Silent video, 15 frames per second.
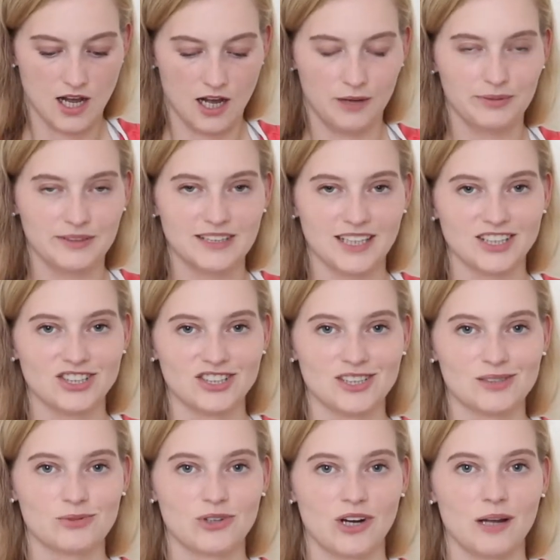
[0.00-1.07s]
Please like, share,
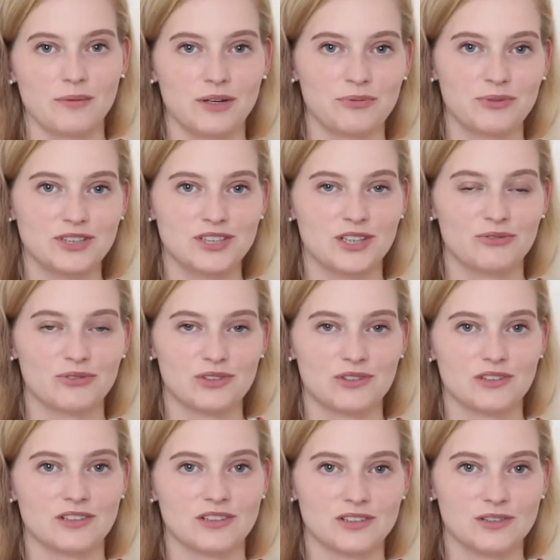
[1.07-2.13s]
subscribe. I appreciate
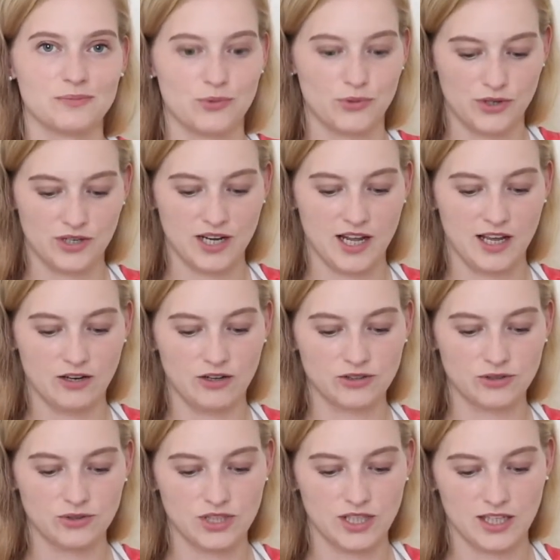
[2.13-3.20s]
the support. And also
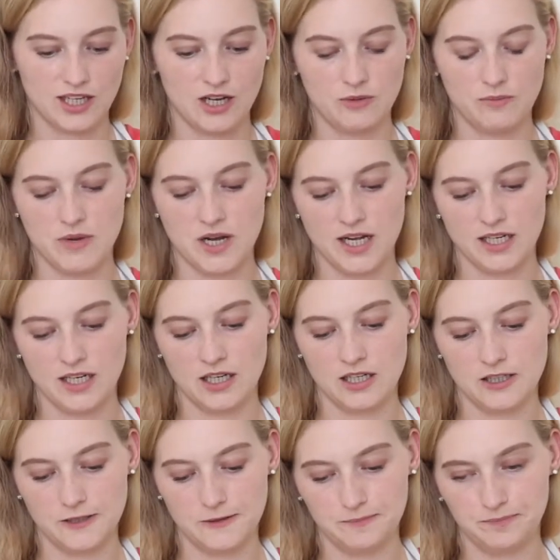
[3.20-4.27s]
check out
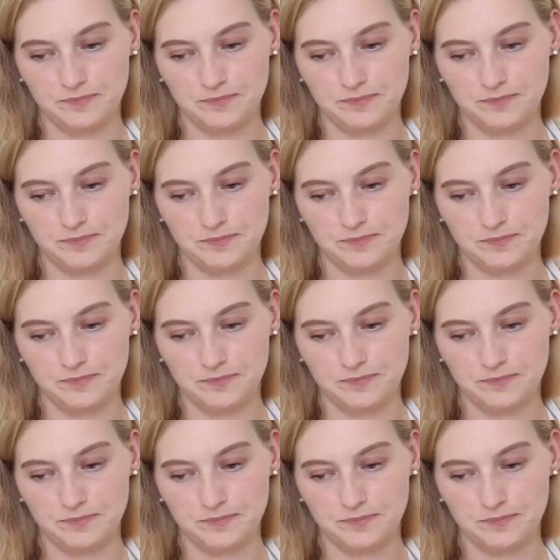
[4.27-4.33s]
my